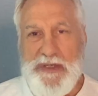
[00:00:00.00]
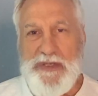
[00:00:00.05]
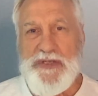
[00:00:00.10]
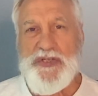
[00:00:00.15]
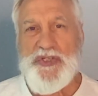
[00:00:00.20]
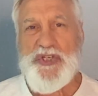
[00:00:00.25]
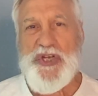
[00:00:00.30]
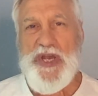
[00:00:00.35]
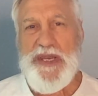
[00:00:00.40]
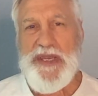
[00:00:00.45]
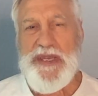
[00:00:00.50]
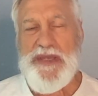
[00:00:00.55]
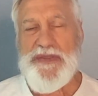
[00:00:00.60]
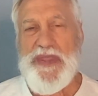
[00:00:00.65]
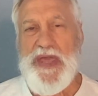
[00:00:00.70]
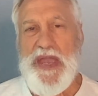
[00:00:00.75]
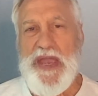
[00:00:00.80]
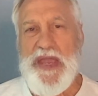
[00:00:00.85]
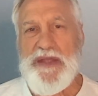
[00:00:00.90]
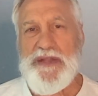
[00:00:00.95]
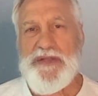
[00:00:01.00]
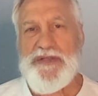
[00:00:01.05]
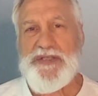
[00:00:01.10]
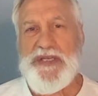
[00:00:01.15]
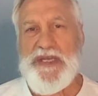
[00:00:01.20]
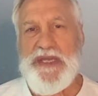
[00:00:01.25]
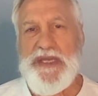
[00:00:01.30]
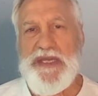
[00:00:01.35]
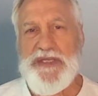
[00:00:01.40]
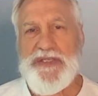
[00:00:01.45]
Checking the ends
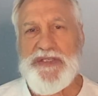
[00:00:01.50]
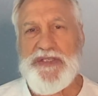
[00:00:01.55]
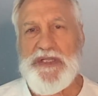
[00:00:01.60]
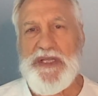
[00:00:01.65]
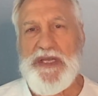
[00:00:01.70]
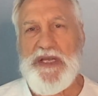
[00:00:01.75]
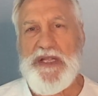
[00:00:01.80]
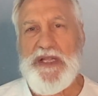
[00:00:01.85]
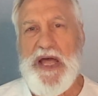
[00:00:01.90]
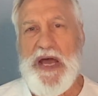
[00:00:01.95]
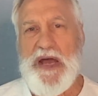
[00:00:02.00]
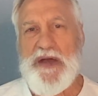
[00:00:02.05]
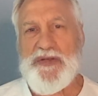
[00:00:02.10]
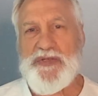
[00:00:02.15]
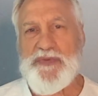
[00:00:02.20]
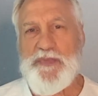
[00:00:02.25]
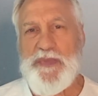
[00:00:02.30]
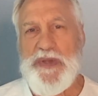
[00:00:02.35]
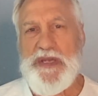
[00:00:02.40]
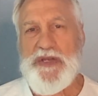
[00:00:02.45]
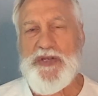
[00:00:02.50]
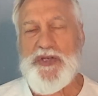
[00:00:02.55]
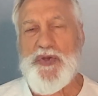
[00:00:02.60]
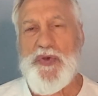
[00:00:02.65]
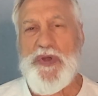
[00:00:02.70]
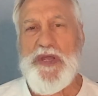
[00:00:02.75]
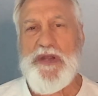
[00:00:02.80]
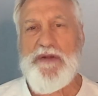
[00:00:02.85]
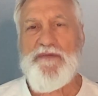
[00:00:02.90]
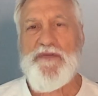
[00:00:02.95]
easily allows me
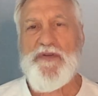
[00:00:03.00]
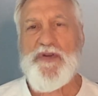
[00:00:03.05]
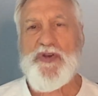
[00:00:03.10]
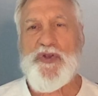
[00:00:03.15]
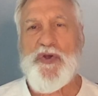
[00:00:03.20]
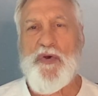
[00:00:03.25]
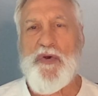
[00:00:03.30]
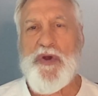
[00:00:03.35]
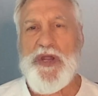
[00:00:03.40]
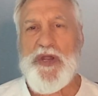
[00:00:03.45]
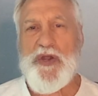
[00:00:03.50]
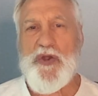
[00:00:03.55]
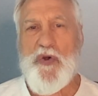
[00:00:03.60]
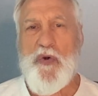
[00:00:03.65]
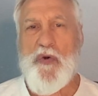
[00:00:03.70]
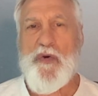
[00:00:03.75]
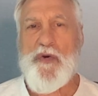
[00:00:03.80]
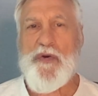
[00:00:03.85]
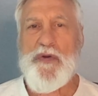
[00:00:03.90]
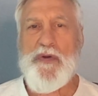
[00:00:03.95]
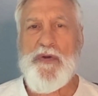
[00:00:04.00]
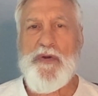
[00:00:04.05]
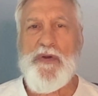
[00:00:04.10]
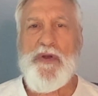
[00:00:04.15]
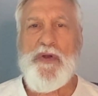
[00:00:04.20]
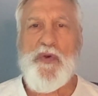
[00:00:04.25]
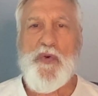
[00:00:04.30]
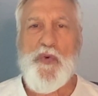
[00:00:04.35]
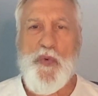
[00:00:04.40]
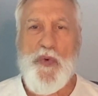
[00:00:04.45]
to inventory
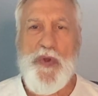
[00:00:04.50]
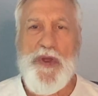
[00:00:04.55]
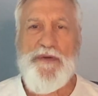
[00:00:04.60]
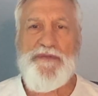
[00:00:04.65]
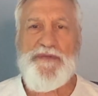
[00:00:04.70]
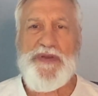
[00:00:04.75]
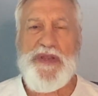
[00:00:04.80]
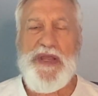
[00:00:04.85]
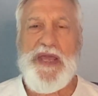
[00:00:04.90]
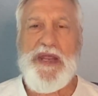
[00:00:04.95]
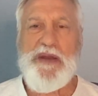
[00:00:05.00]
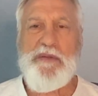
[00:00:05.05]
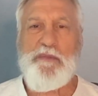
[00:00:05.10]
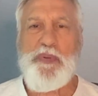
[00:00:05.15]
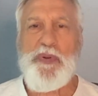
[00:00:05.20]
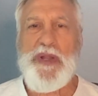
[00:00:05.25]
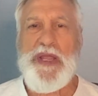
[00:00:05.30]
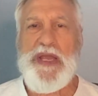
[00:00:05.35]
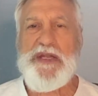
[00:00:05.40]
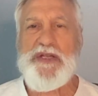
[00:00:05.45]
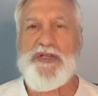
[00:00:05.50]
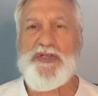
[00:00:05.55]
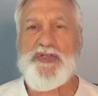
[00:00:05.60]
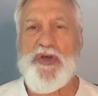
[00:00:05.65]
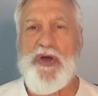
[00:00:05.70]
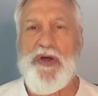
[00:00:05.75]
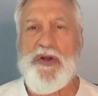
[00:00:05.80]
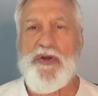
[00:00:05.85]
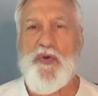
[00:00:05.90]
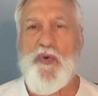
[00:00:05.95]
1/4, rift, and plane
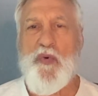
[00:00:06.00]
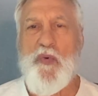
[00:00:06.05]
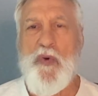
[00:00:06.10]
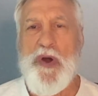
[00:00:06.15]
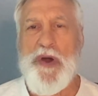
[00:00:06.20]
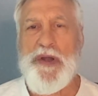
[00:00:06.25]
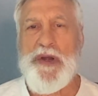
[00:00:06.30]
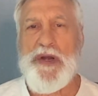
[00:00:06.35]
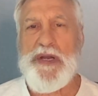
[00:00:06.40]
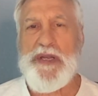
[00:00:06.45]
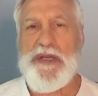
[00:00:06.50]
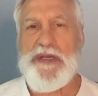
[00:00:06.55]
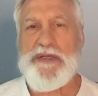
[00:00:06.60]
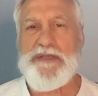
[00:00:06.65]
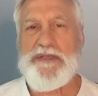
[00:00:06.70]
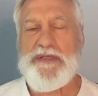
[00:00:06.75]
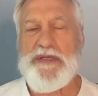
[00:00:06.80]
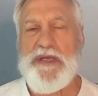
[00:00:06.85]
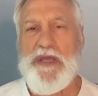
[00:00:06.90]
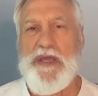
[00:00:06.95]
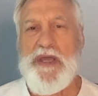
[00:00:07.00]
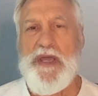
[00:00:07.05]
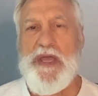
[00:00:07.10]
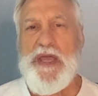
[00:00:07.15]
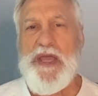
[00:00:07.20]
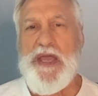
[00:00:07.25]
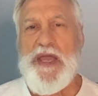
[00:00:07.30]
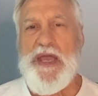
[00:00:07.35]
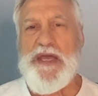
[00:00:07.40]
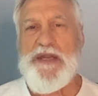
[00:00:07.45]
sawn quantities,
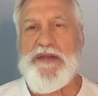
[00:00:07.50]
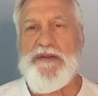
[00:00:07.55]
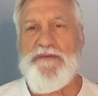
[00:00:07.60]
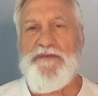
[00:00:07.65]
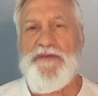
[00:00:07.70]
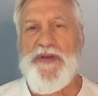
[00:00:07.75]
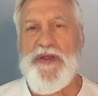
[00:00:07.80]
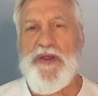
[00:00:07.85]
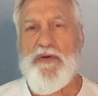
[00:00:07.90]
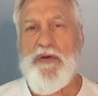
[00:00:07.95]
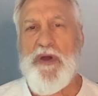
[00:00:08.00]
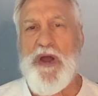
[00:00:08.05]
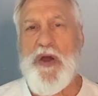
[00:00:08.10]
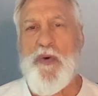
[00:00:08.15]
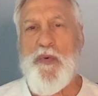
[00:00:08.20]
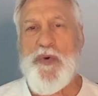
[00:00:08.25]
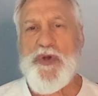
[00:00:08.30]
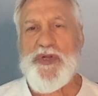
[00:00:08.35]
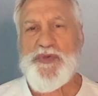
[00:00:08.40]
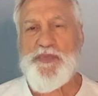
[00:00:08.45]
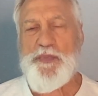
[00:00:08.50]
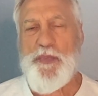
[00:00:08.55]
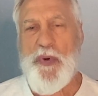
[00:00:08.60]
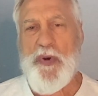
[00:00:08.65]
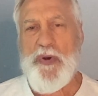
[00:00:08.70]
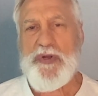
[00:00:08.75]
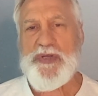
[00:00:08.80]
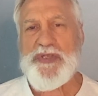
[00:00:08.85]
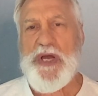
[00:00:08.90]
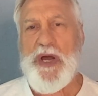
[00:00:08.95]
and to figure out which
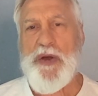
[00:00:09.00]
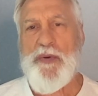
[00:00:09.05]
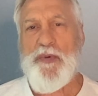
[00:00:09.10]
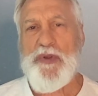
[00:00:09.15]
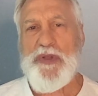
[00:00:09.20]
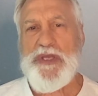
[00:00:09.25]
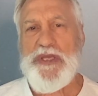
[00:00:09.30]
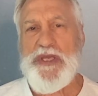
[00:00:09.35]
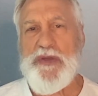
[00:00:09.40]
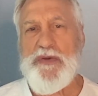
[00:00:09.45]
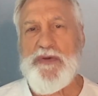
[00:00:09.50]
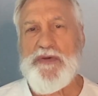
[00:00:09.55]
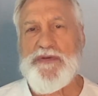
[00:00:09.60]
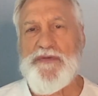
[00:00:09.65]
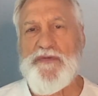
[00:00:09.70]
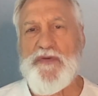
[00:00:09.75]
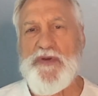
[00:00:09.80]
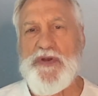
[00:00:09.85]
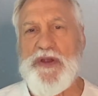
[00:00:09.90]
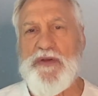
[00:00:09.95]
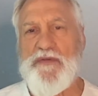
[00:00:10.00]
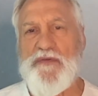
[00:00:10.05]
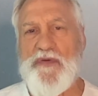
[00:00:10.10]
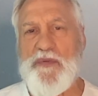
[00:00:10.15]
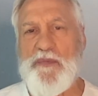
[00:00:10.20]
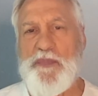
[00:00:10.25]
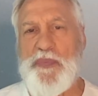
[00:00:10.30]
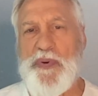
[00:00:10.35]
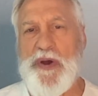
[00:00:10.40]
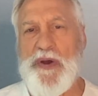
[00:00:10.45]
boards I will use for
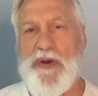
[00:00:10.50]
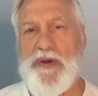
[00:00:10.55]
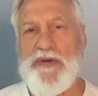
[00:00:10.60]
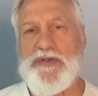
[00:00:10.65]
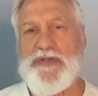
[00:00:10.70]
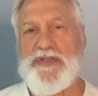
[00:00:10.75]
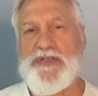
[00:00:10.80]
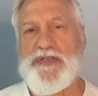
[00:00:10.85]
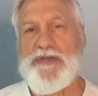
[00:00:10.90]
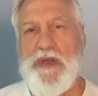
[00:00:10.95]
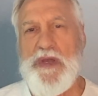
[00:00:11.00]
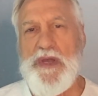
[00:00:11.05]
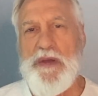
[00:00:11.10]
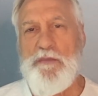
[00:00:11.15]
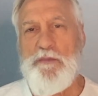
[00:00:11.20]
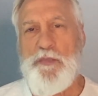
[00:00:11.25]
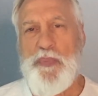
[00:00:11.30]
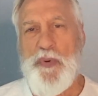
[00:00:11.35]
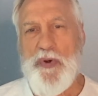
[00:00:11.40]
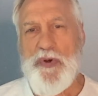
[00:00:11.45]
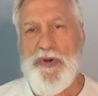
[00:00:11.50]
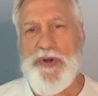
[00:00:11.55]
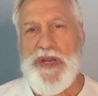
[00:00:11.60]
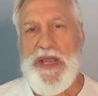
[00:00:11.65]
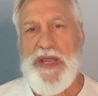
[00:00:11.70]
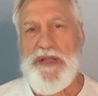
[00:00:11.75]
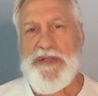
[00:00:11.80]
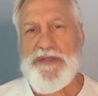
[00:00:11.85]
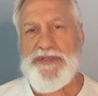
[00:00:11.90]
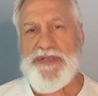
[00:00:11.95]
different parts. Board
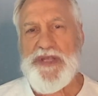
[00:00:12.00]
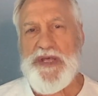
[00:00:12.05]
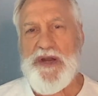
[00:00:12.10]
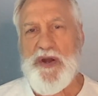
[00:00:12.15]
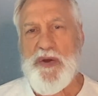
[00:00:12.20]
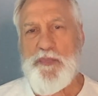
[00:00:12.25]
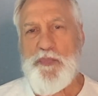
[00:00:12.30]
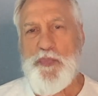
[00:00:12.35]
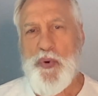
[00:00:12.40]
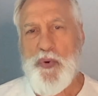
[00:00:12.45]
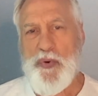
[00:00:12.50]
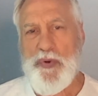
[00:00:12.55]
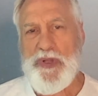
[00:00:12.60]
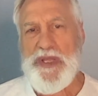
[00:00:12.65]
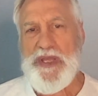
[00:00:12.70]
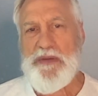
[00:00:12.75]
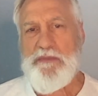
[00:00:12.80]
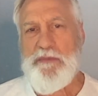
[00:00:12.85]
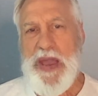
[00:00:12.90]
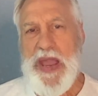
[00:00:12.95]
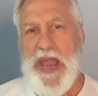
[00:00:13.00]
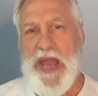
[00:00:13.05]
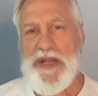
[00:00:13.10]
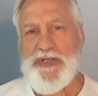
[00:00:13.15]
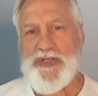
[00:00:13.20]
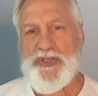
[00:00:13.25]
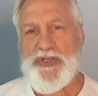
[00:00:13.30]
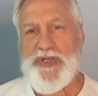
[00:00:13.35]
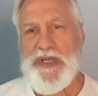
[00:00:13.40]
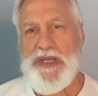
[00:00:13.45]
ends that are poorly
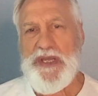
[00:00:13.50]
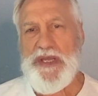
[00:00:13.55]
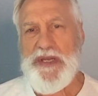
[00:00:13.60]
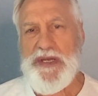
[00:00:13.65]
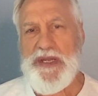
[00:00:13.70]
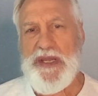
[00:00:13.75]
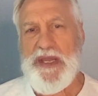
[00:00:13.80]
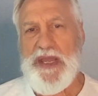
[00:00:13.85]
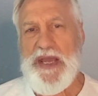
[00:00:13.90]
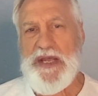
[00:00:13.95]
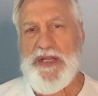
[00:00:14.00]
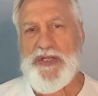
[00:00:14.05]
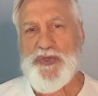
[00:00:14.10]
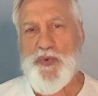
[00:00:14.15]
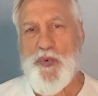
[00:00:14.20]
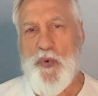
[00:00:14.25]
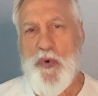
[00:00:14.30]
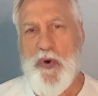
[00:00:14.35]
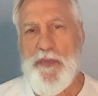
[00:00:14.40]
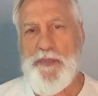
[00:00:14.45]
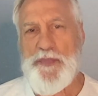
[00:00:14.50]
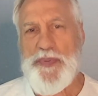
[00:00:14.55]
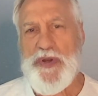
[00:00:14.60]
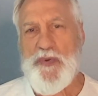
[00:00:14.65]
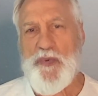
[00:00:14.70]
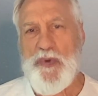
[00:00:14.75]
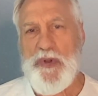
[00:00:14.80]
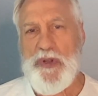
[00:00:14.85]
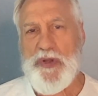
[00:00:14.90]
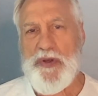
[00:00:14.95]
matched indicates
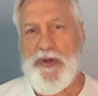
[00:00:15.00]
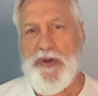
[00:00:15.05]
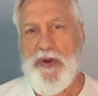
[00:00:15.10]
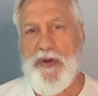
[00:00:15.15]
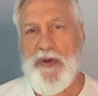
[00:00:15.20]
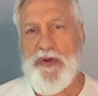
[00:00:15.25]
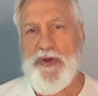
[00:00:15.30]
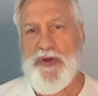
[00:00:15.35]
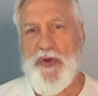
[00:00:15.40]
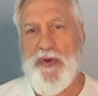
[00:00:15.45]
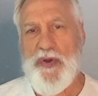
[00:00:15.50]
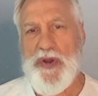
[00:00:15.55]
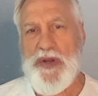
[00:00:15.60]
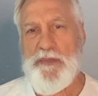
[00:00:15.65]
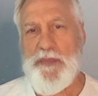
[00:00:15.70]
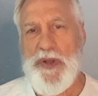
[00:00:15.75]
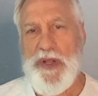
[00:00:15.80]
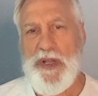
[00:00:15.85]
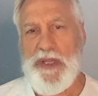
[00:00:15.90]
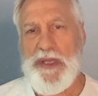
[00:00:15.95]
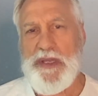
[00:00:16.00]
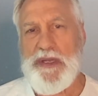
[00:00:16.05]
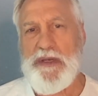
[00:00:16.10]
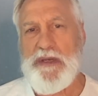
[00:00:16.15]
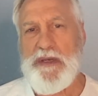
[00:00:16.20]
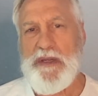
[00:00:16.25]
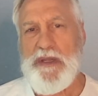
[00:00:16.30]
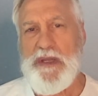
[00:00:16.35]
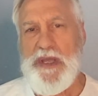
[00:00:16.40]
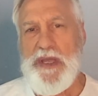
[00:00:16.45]
warping will occur during milling,
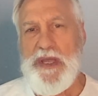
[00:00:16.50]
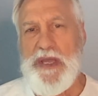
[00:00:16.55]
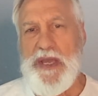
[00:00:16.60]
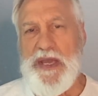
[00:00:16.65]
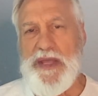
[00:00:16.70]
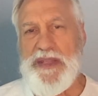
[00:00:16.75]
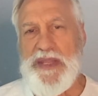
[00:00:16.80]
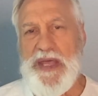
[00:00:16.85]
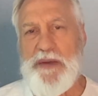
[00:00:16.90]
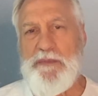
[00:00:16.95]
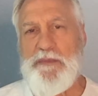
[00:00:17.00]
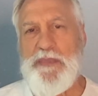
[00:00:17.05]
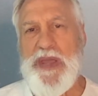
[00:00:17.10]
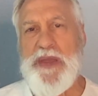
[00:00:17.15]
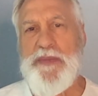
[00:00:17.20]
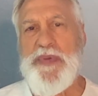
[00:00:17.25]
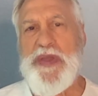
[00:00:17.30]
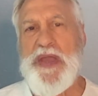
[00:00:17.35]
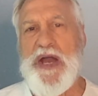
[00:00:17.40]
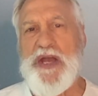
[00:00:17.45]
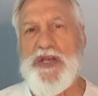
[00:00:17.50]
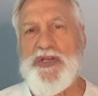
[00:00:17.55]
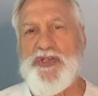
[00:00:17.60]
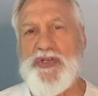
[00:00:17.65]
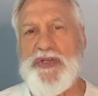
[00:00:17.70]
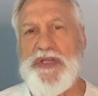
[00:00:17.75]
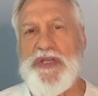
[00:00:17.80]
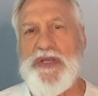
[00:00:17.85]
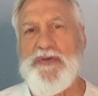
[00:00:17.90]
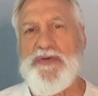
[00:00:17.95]
and that maybe I
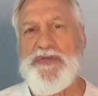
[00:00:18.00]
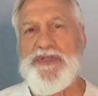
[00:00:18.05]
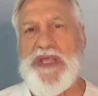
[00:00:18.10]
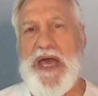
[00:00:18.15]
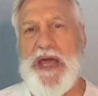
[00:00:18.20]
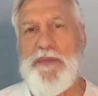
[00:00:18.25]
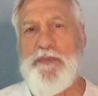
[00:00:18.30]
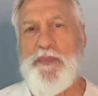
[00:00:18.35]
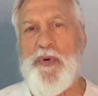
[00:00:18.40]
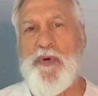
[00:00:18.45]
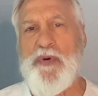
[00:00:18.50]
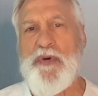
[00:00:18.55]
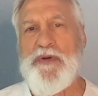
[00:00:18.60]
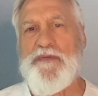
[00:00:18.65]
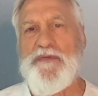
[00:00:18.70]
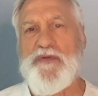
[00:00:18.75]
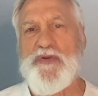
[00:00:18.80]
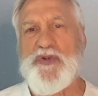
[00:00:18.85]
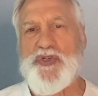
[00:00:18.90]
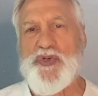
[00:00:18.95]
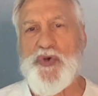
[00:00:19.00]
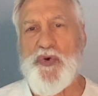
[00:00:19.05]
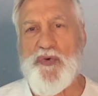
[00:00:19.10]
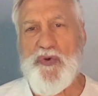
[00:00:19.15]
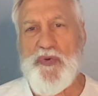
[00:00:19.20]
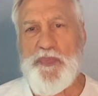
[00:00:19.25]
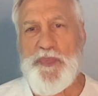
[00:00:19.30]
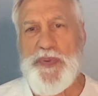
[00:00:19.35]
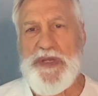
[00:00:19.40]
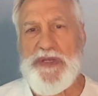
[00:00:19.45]
should use that board for
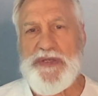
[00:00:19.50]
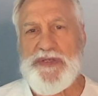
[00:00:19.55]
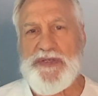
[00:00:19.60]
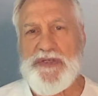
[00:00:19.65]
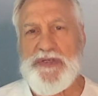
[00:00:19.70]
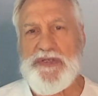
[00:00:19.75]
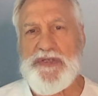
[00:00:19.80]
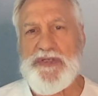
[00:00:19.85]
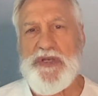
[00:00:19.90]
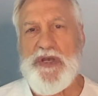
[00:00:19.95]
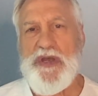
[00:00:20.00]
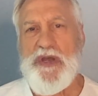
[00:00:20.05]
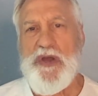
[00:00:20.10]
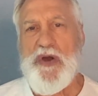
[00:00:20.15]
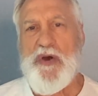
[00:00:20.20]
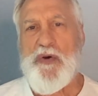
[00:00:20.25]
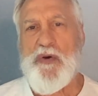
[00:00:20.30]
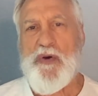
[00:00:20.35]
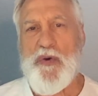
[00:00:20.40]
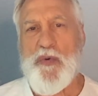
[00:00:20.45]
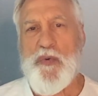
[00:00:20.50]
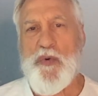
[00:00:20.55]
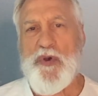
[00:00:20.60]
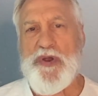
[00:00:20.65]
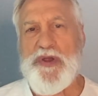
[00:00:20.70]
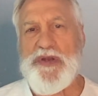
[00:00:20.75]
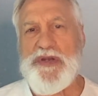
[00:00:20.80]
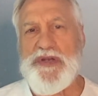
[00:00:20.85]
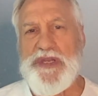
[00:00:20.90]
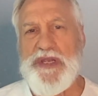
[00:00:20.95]
shorter pieces or where
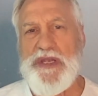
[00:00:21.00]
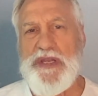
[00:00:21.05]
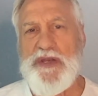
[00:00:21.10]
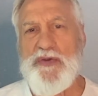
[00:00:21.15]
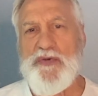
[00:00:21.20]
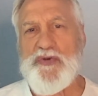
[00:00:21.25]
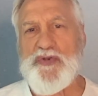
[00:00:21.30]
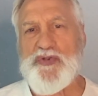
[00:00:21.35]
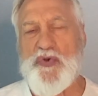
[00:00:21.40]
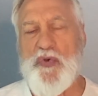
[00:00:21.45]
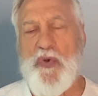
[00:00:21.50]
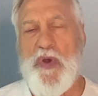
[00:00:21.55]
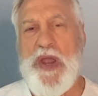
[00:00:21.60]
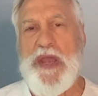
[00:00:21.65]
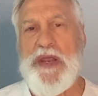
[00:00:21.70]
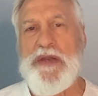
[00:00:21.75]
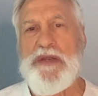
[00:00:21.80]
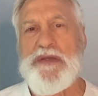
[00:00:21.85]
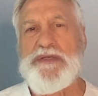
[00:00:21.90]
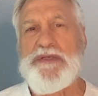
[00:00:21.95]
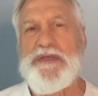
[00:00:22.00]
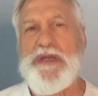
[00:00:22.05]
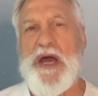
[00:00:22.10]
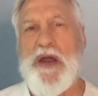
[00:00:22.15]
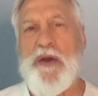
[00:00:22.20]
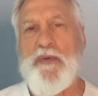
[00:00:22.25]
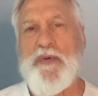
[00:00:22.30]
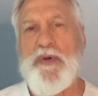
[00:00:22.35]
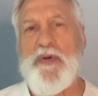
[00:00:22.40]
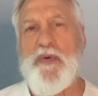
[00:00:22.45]
continuous grain is
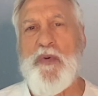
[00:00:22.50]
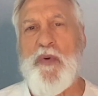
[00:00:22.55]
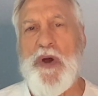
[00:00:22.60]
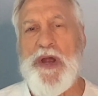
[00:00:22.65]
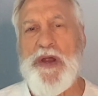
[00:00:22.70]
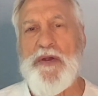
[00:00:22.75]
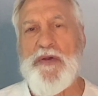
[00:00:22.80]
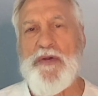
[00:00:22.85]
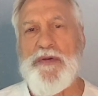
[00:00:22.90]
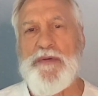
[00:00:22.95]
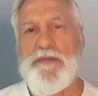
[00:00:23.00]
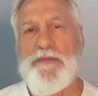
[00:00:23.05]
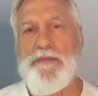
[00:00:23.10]
not required.